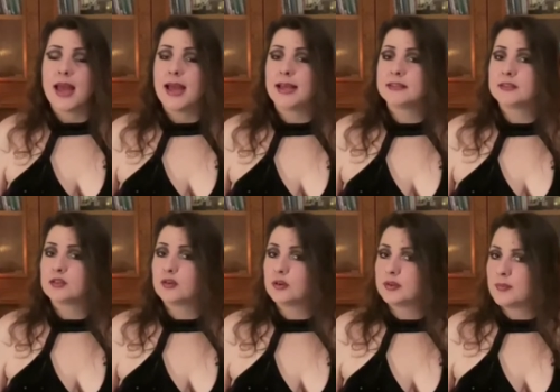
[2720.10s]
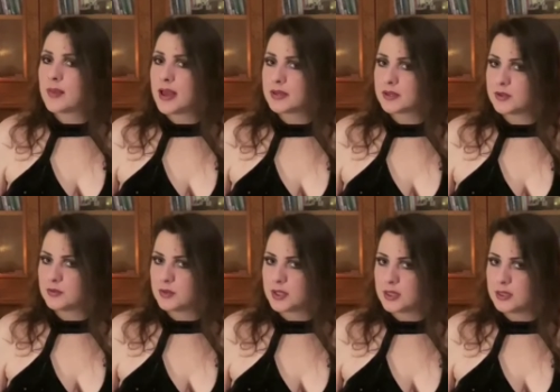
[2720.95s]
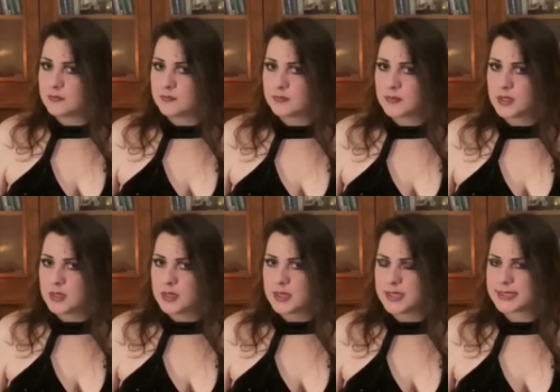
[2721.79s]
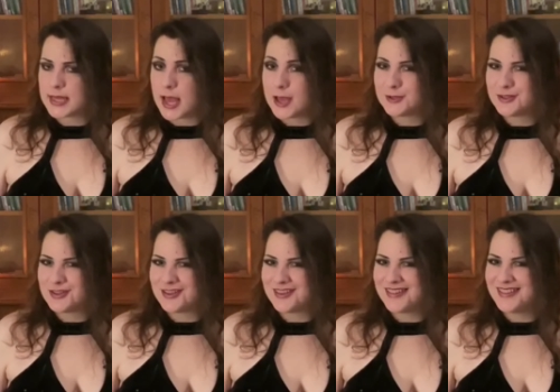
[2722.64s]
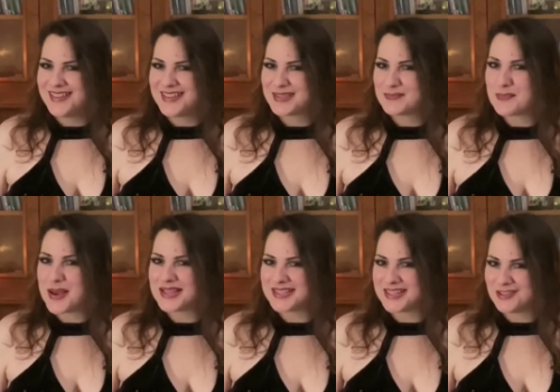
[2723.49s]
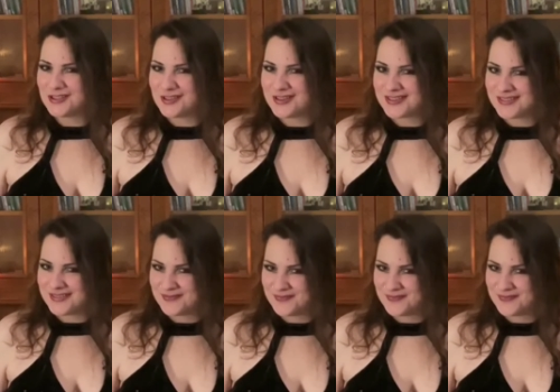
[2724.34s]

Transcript: and told Mercury, his angel, his messenger,